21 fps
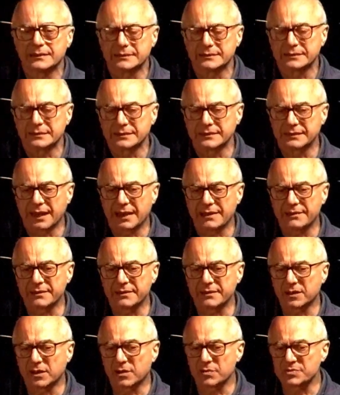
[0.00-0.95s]
The
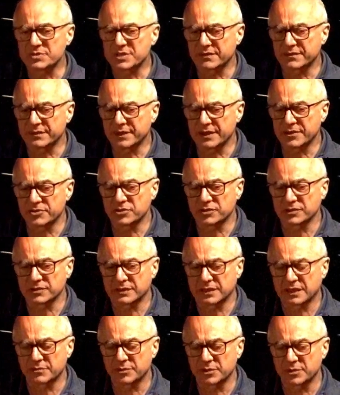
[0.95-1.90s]
other observation
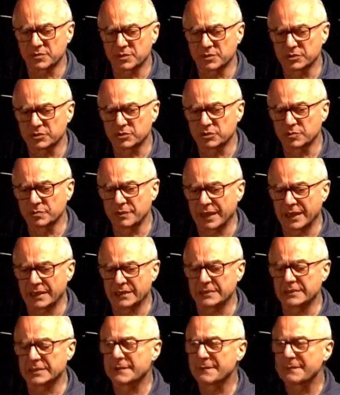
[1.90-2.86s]
that we want to
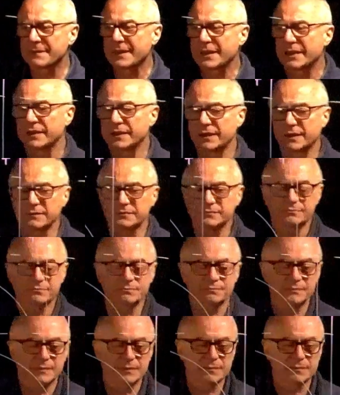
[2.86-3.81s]
make
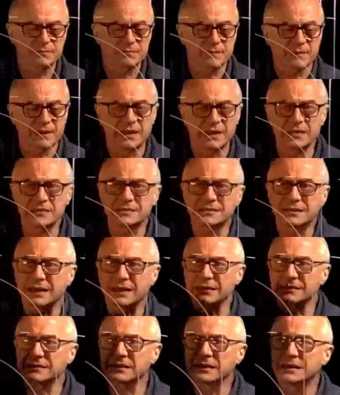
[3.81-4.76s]
is
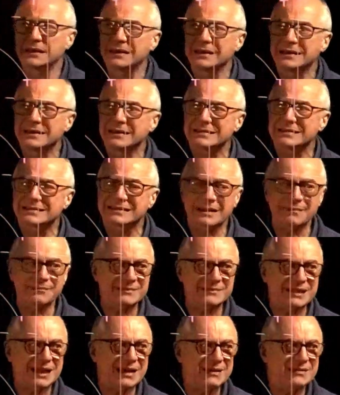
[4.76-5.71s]
that
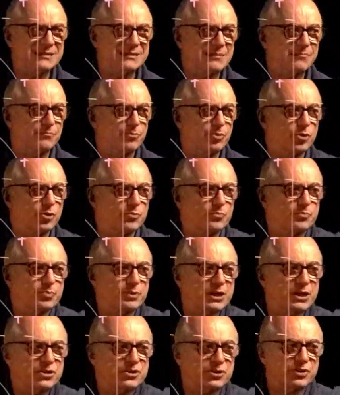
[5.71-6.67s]
sometimes the pore
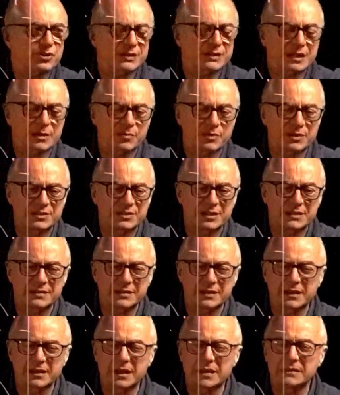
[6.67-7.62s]
pressure that we
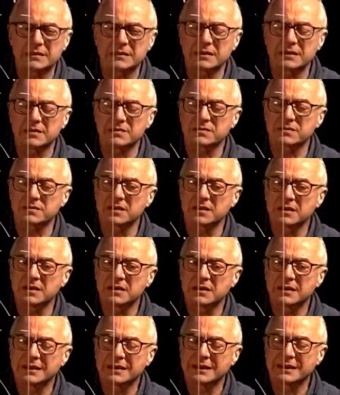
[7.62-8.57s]
generate is,
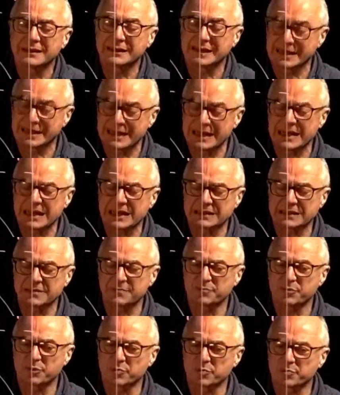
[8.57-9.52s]
the negative
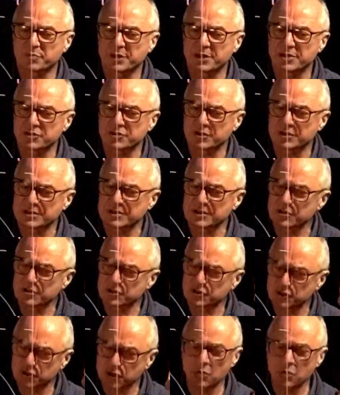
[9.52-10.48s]
pore pressure is
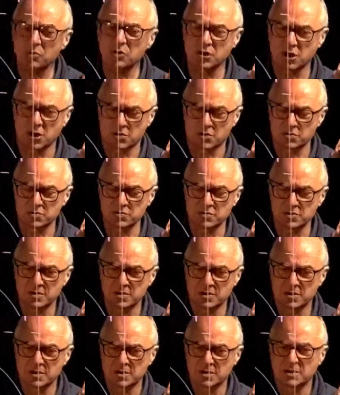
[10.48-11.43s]
so low
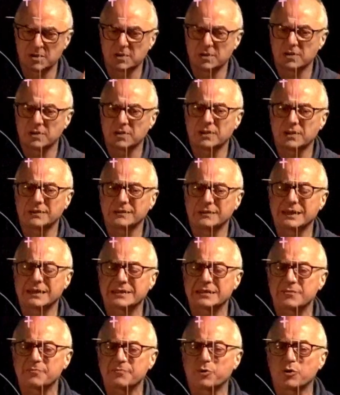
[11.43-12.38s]
that
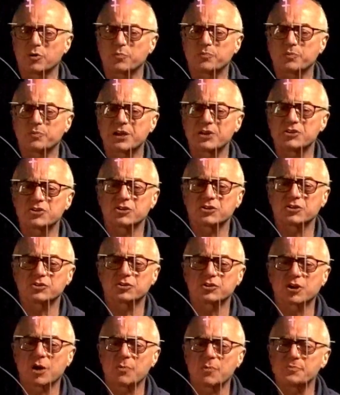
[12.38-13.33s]
the pore pressure
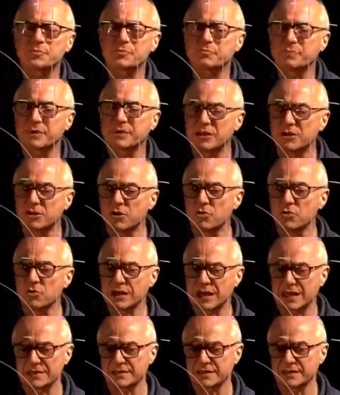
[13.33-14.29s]
drops below
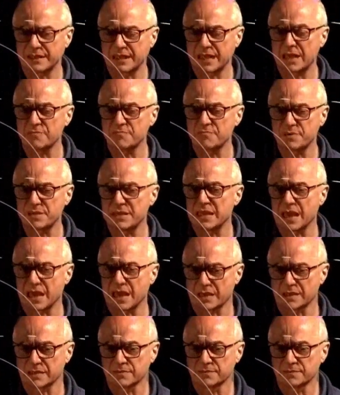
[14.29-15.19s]
100 kPa.